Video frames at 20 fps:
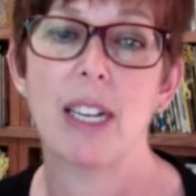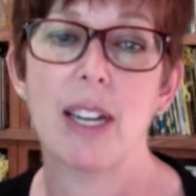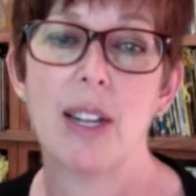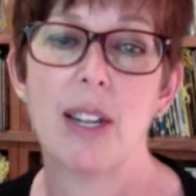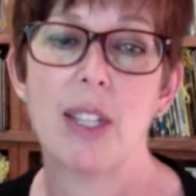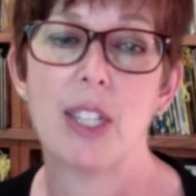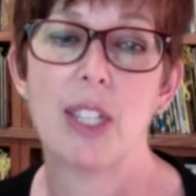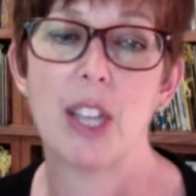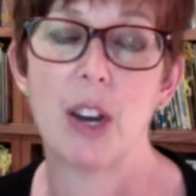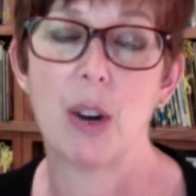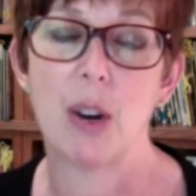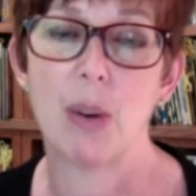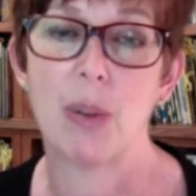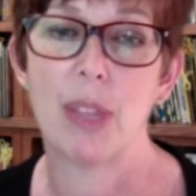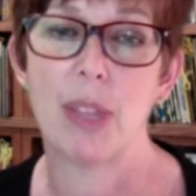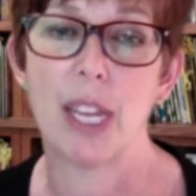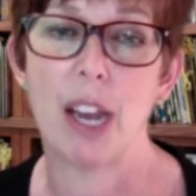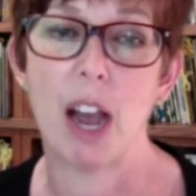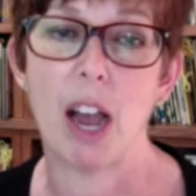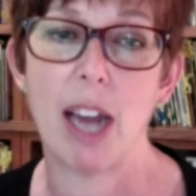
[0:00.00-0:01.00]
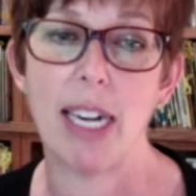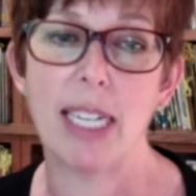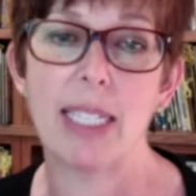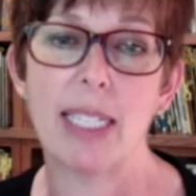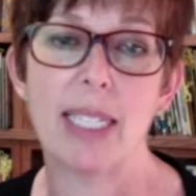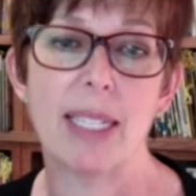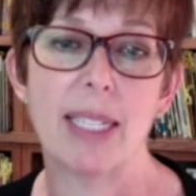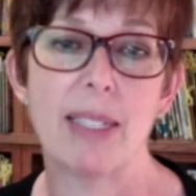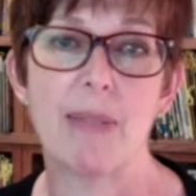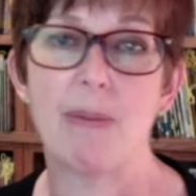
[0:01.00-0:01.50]
So the
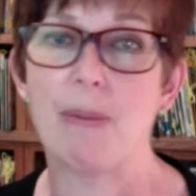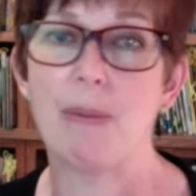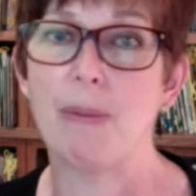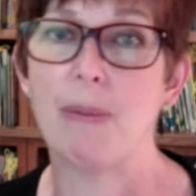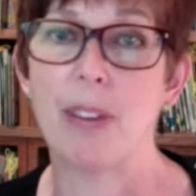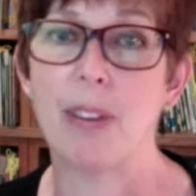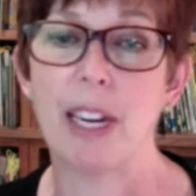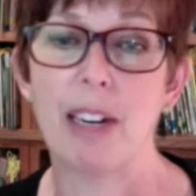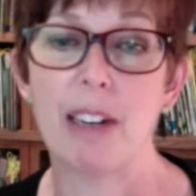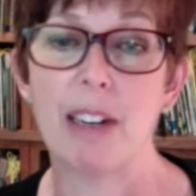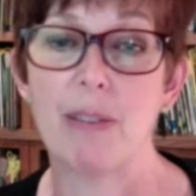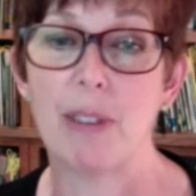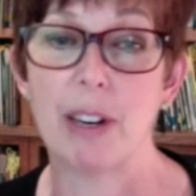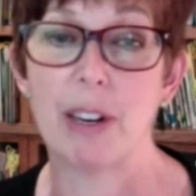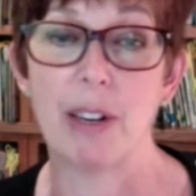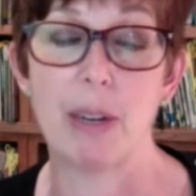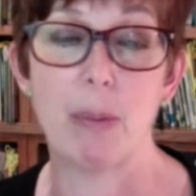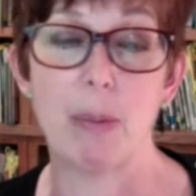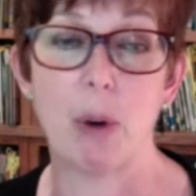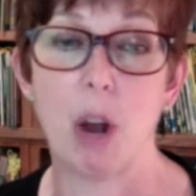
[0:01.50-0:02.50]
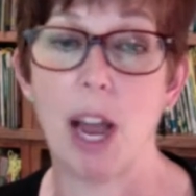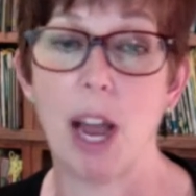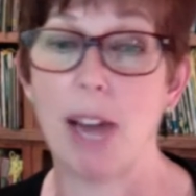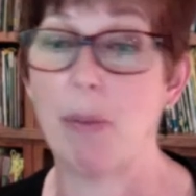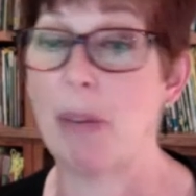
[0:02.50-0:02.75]
audience is very, very broad.